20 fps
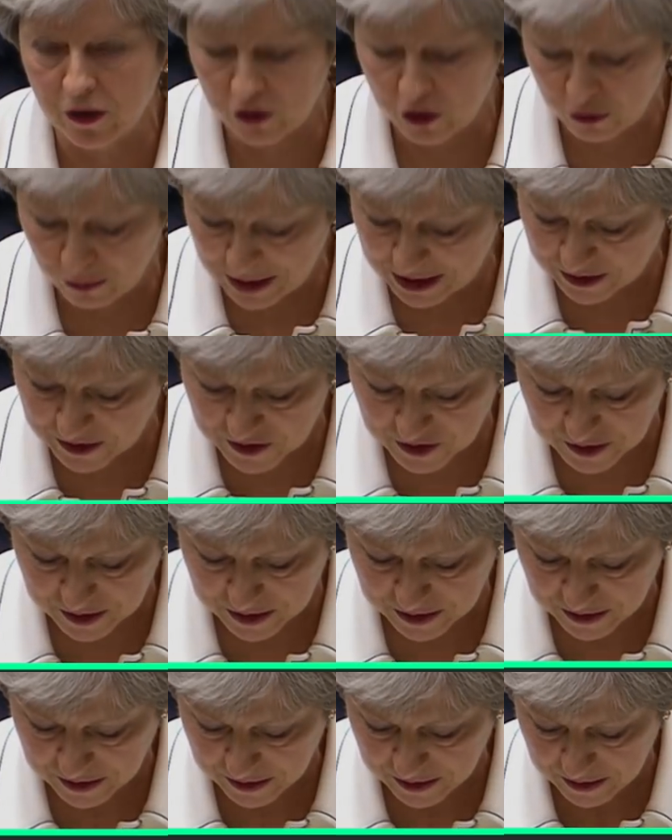on our
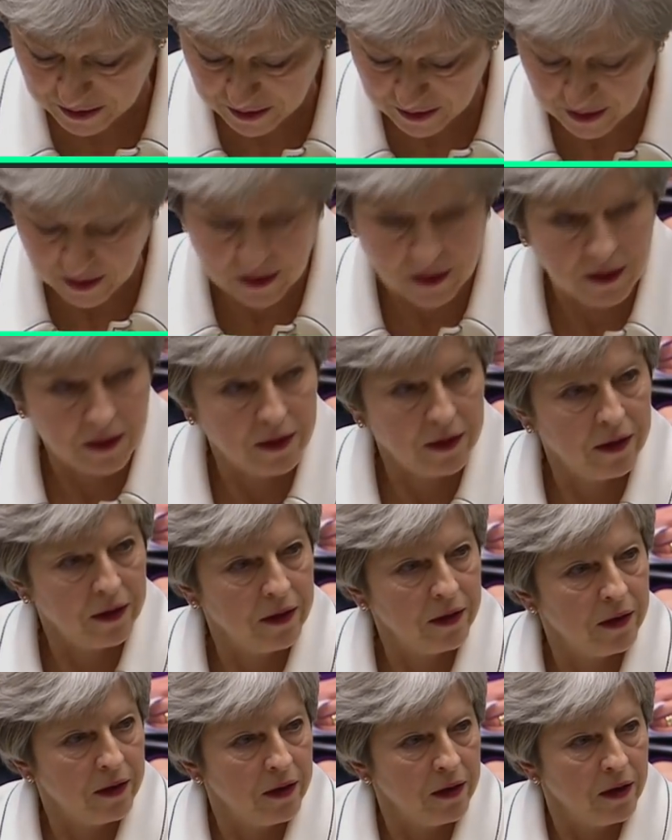humanity.
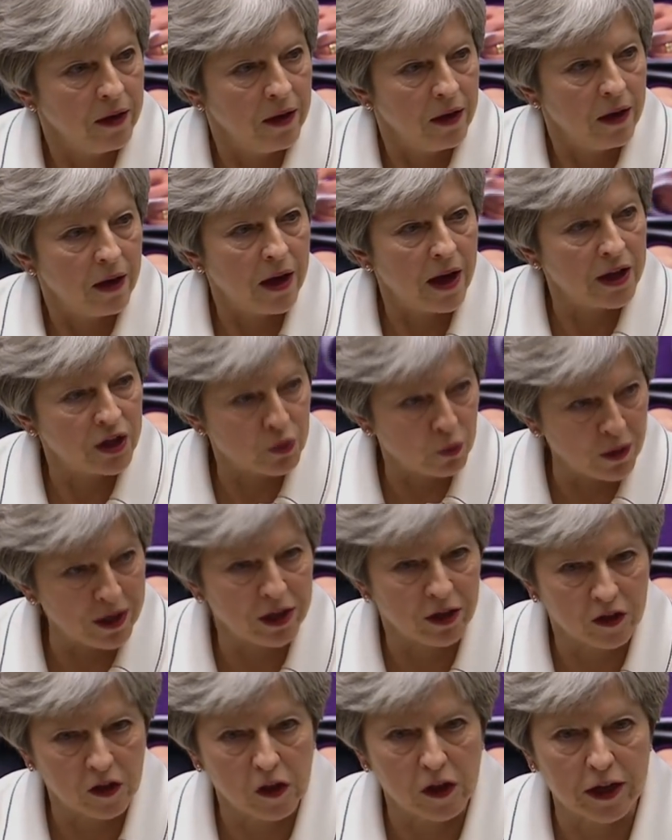And
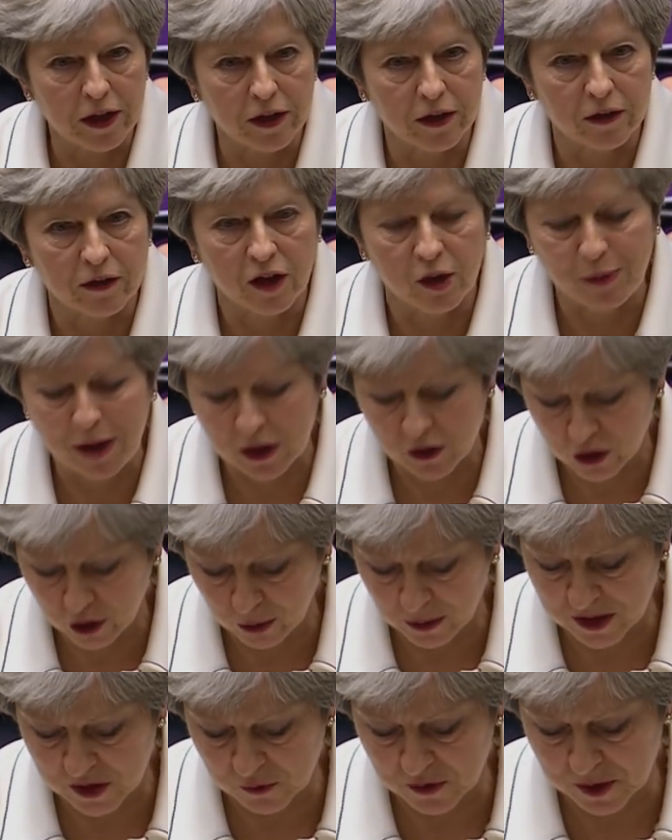we are clear about
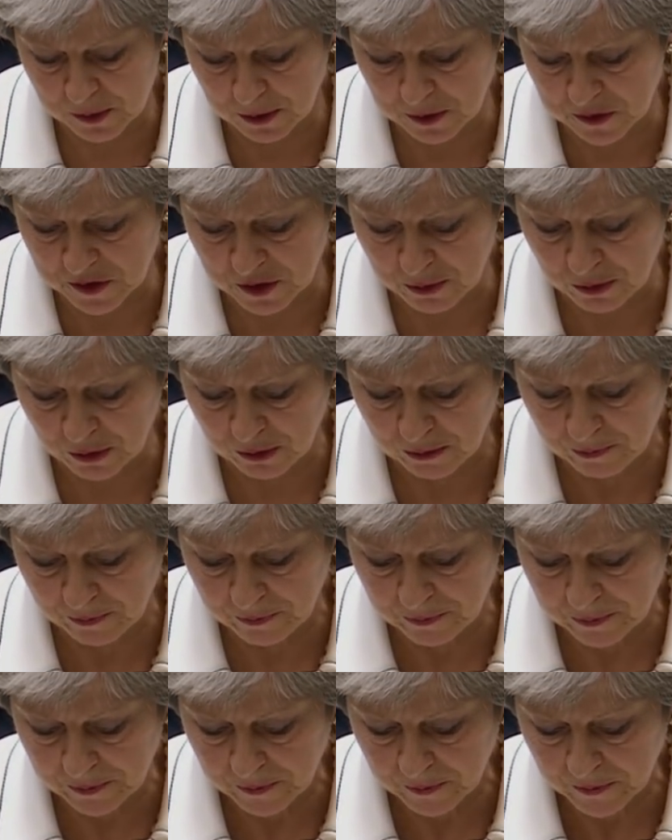who is responsible.
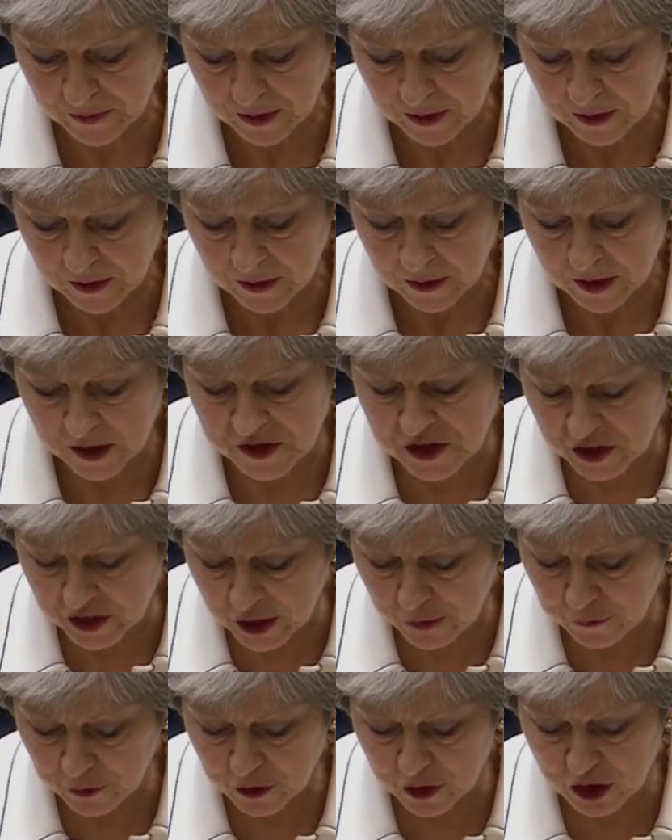A
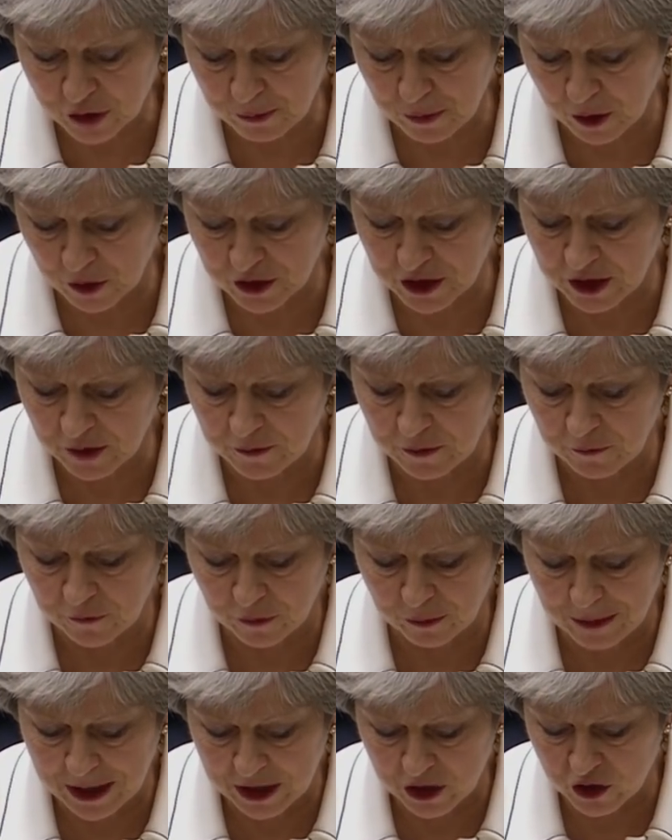significant body of
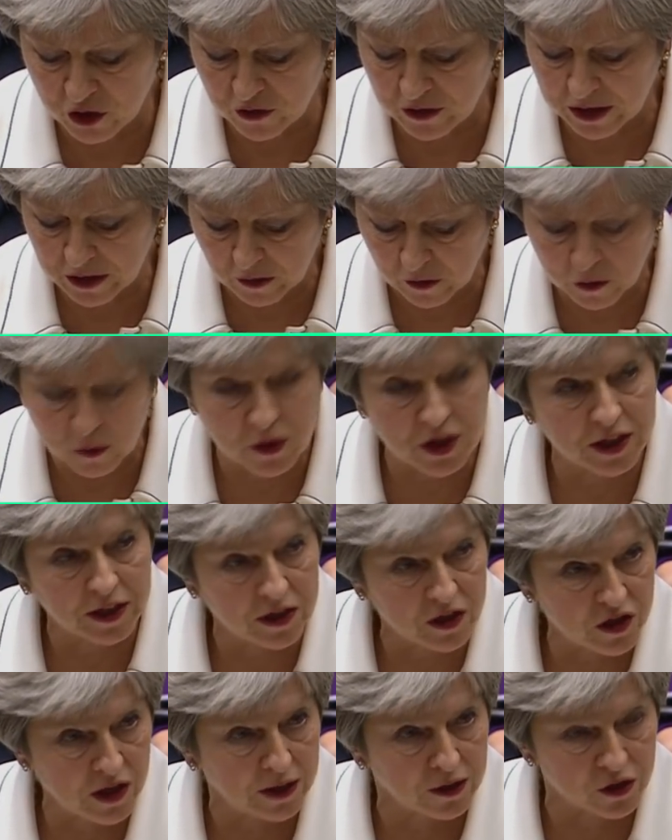information, including
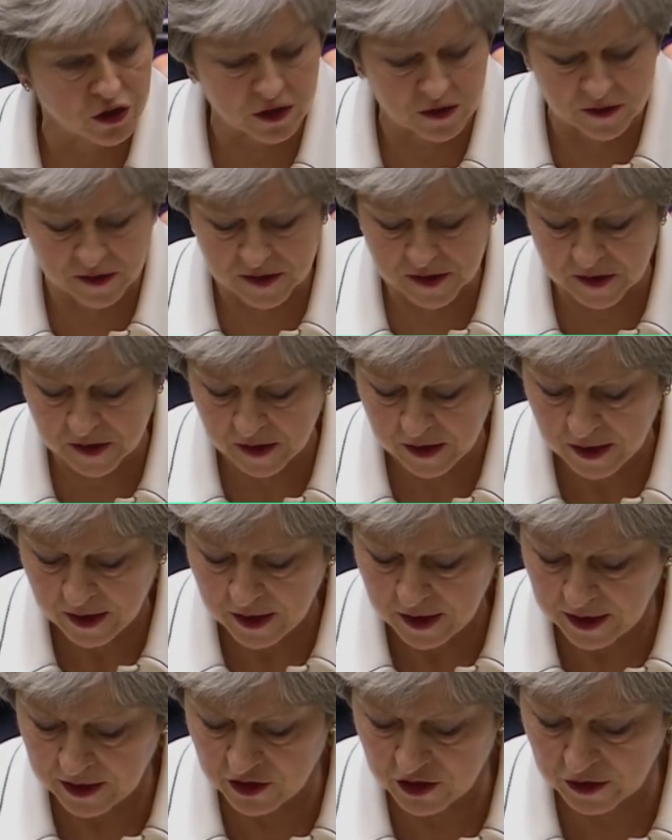intelligence,
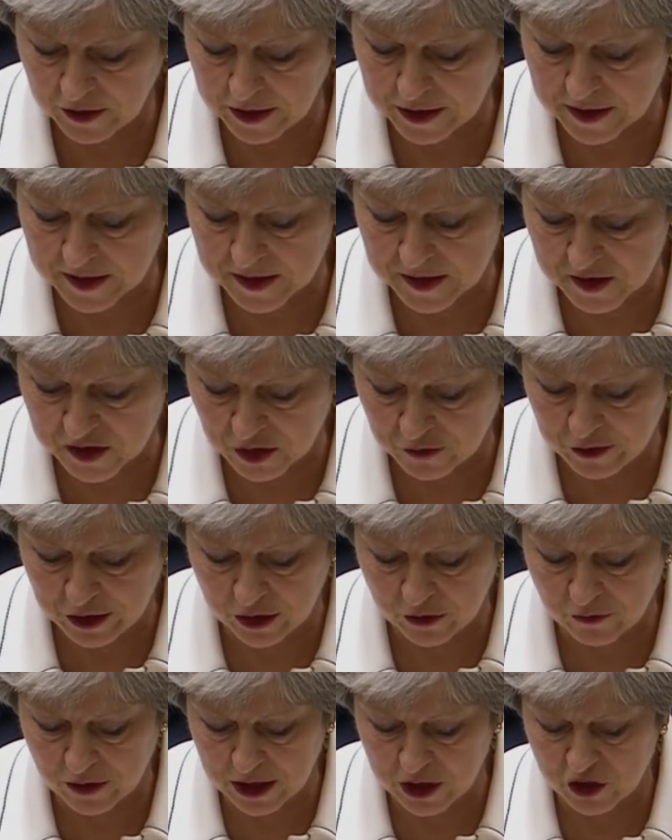indicates the
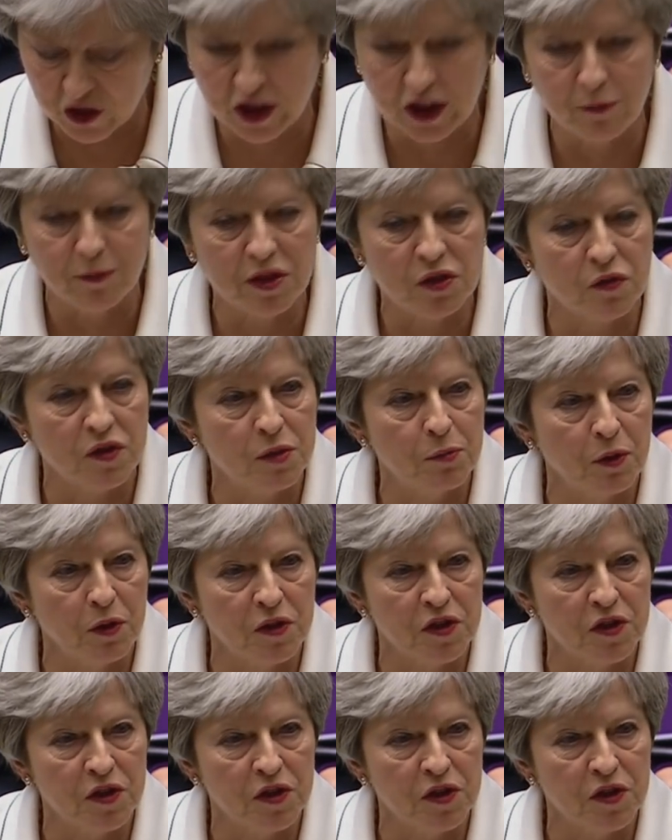Syrian regime is